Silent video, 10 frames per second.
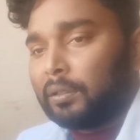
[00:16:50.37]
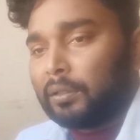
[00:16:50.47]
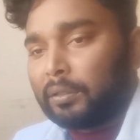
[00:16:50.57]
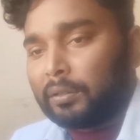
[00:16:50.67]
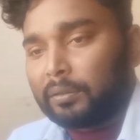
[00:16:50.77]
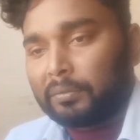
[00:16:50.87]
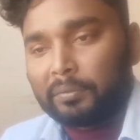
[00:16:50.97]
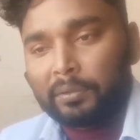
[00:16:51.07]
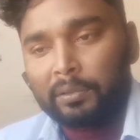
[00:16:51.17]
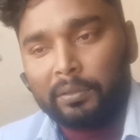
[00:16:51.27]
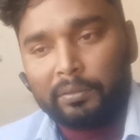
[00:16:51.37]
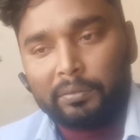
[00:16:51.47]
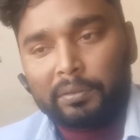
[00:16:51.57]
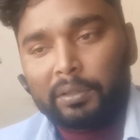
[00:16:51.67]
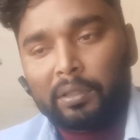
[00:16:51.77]
uh,
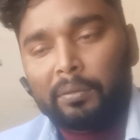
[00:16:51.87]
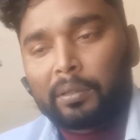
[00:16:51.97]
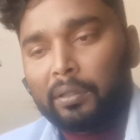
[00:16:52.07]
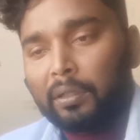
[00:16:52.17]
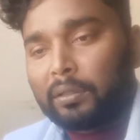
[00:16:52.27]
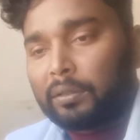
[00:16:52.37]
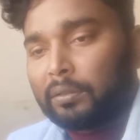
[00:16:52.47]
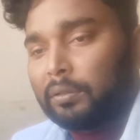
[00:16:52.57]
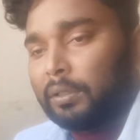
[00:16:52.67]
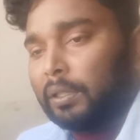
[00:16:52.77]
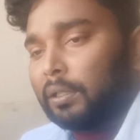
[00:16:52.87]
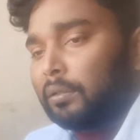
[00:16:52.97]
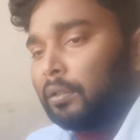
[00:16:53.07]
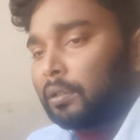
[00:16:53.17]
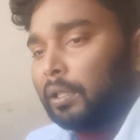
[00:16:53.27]
recover all their
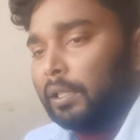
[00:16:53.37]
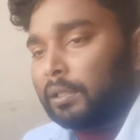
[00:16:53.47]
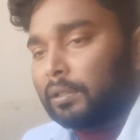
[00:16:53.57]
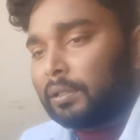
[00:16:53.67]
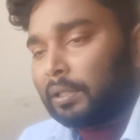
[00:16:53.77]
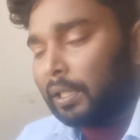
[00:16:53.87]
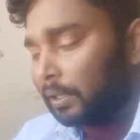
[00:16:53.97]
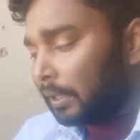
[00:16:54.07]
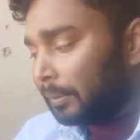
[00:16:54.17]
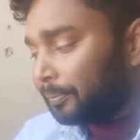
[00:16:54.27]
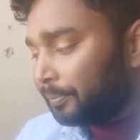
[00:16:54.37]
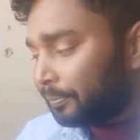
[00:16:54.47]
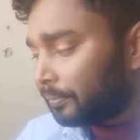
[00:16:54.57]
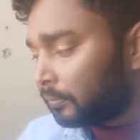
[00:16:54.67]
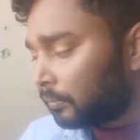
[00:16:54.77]
organization's data.
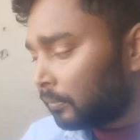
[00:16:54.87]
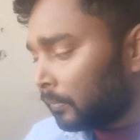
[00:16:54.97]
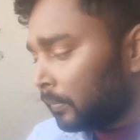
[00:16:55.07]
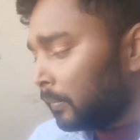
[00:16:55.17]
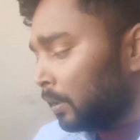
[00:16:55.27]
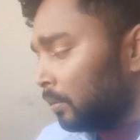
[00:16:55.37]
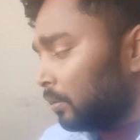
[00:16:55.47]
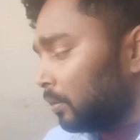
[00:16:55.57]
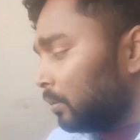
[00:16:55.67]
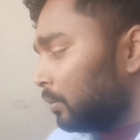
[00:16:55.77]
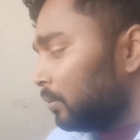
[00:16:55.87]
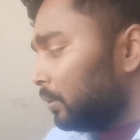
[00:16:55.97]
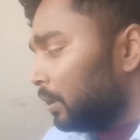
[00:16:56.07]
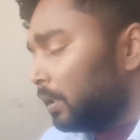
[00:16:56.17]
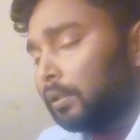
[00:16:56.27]
So
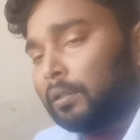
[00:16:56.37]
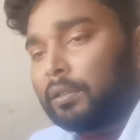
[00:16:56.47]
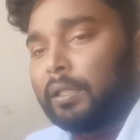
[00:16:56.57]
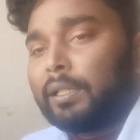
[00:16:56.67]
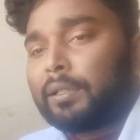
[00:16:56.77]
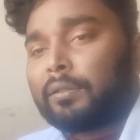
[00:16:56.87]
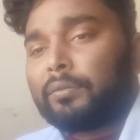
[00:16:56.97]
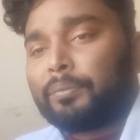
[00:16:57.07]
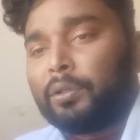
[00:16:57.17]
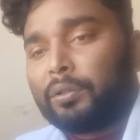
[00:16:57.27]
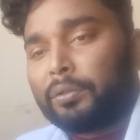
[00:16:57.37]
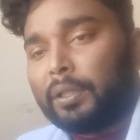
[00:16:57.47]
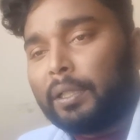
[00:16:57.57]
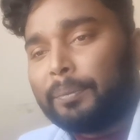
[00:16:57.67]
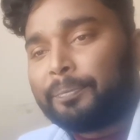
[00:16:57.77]
this is the case for
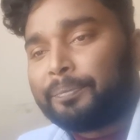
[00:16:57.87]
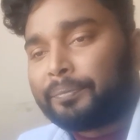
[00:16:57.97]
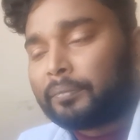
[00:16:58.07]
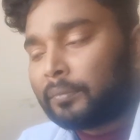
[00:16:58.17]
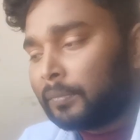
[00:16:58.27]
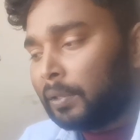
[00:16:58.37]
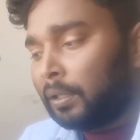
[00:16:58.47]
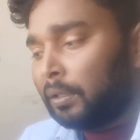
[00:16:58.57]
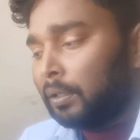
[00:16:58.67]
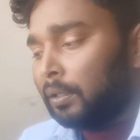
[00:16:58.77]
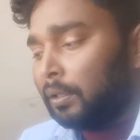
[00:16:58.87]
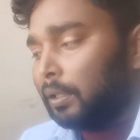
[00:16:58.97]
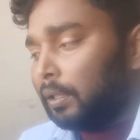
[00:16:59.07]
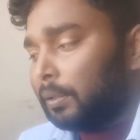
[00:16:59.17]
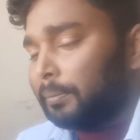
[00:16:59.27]
today,
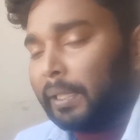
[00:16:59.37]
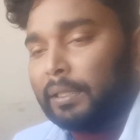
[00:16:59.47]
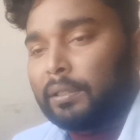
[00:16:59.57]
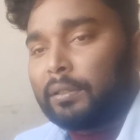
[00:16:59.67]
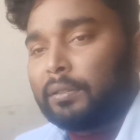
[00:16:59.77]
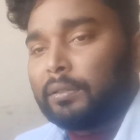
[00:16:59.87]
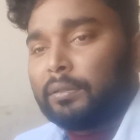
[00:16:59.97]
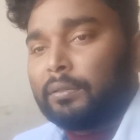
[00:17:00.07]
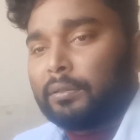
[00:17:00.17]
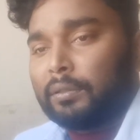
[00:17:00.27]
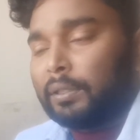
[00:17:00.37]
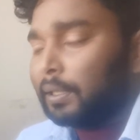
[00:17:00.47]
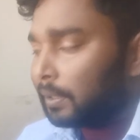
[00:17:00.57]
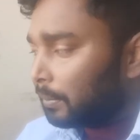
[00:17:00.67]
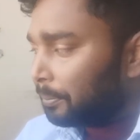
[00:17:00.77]
and might this